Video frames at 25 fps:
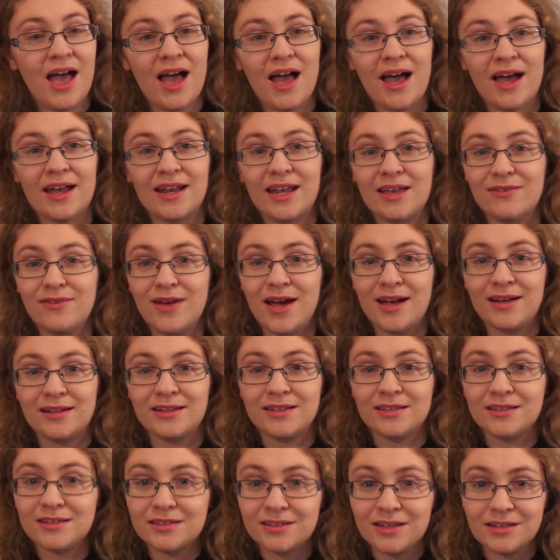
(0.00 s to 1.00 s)
And I've had
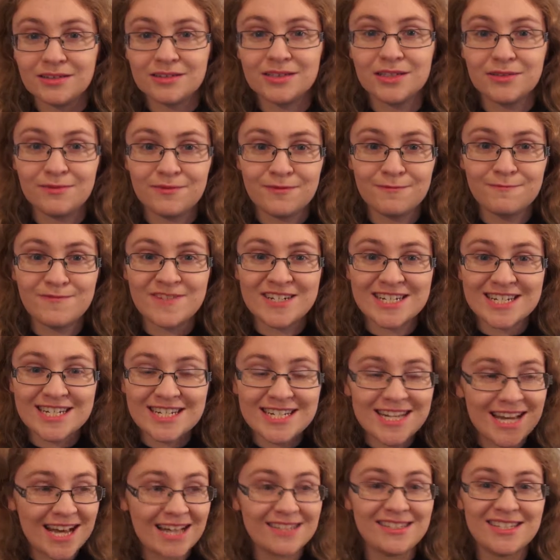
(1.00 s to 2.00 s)
such a
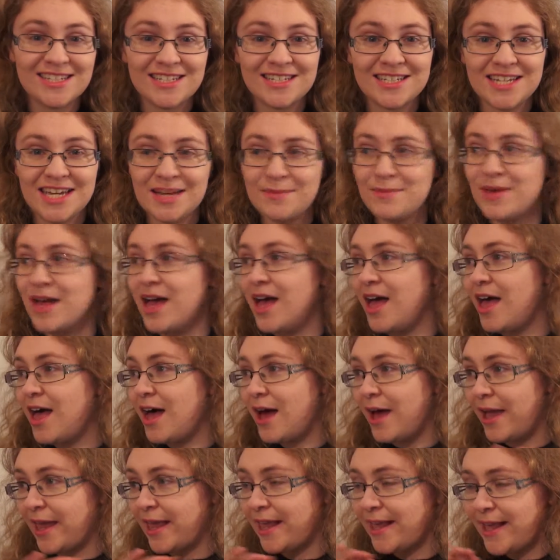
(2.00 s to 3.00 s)
fantastic time.
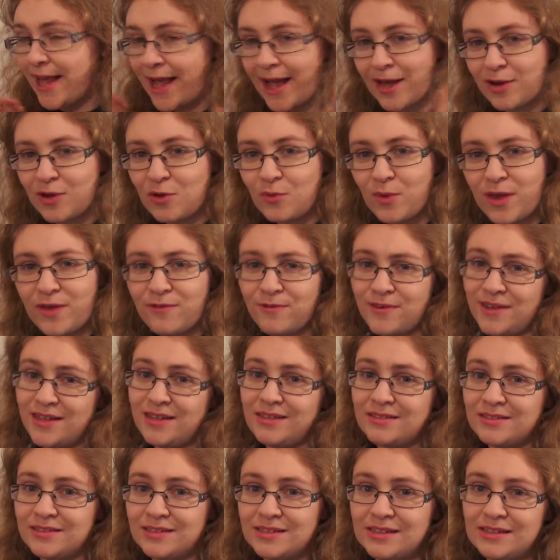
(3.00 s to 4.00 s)
I cannot wait for
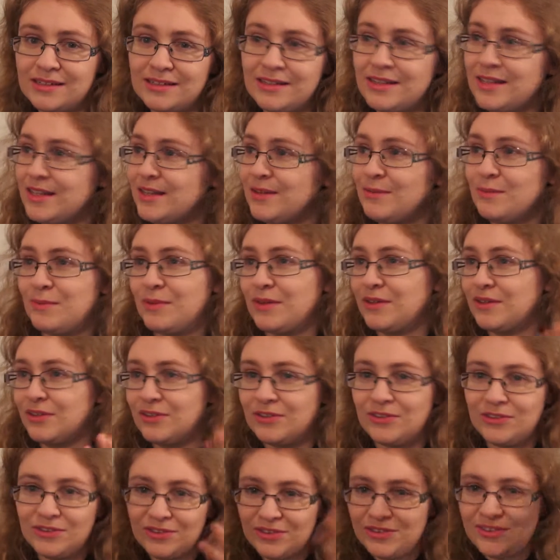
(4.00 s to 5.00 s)
Easter
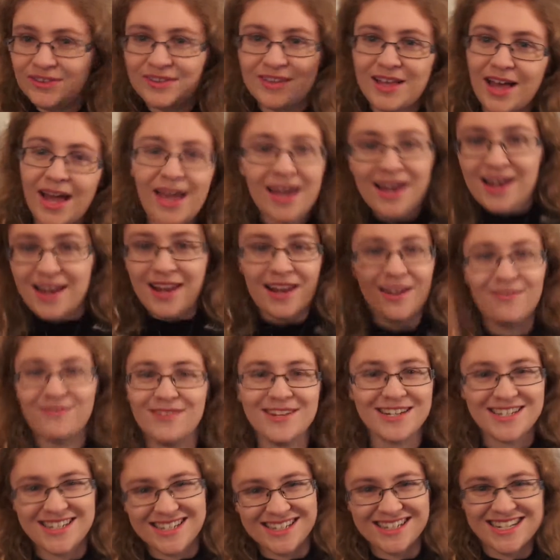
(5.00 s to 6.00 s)
because I love
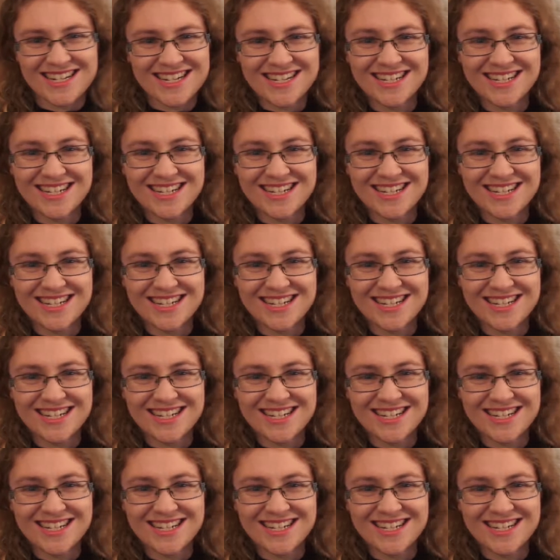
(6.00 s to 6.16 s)
it.